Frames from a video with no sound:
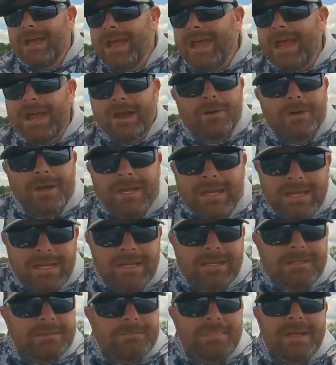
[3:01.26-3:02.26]

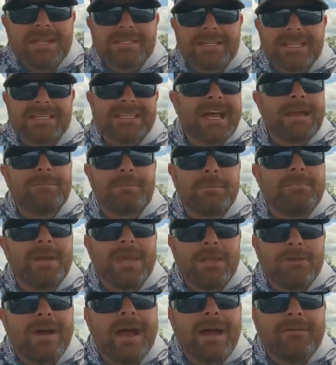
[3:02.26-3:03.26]
herring, depends on the type of
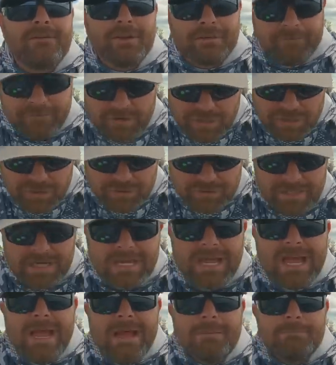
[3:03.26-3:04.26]
bait you have in your
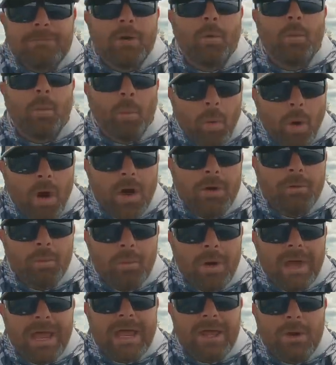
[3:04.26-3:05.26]
fishery, but one
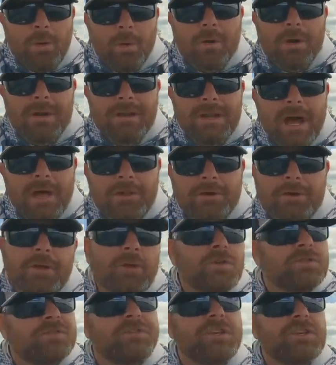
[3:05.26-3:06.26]
way or another,
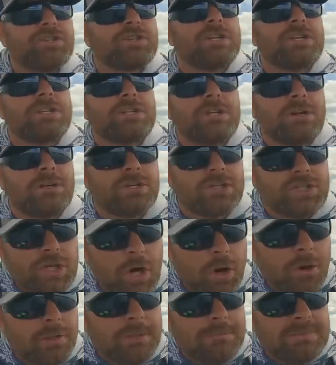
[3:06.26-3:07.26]
those fish are gonna start
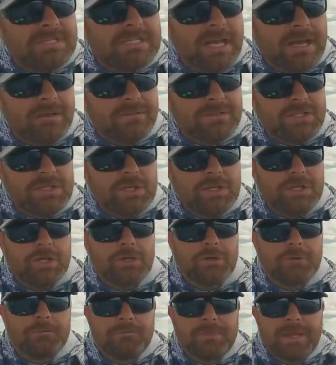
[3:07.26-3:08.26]
showing themselves to
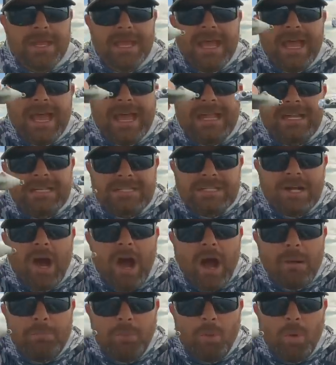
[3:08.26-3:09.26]
you, and a
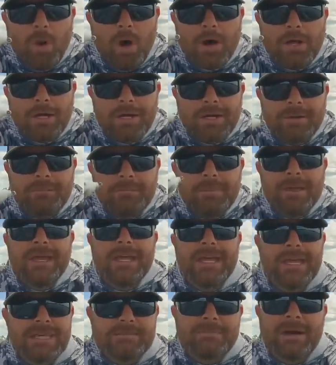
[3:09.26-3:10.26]
top water
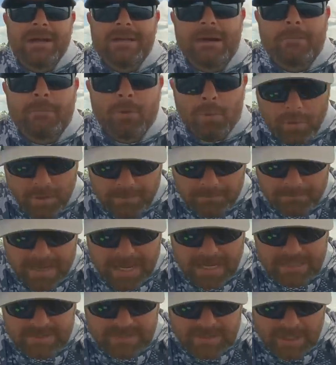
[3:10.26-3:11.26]
is my number one
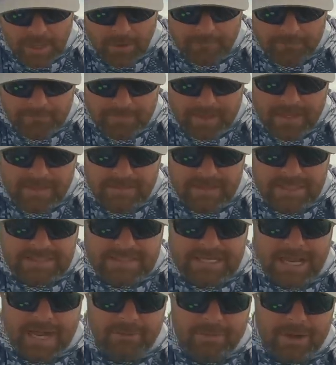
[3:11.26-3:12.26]
bait. So this
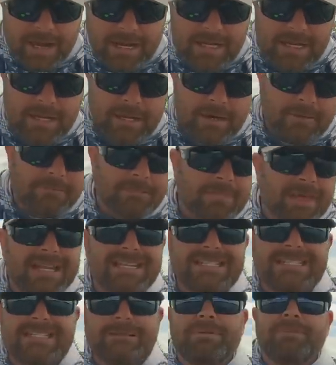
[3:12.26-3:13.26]
guy right here,
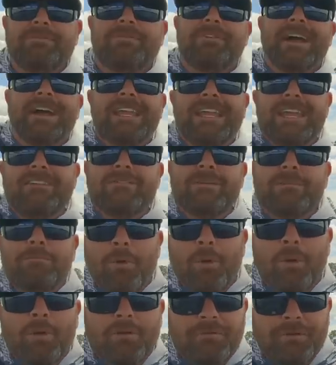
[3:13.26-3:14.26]
gonna simplify it even
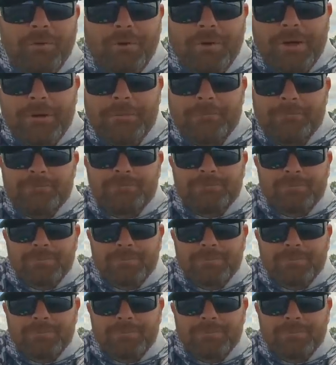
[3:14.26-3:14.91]
more for you.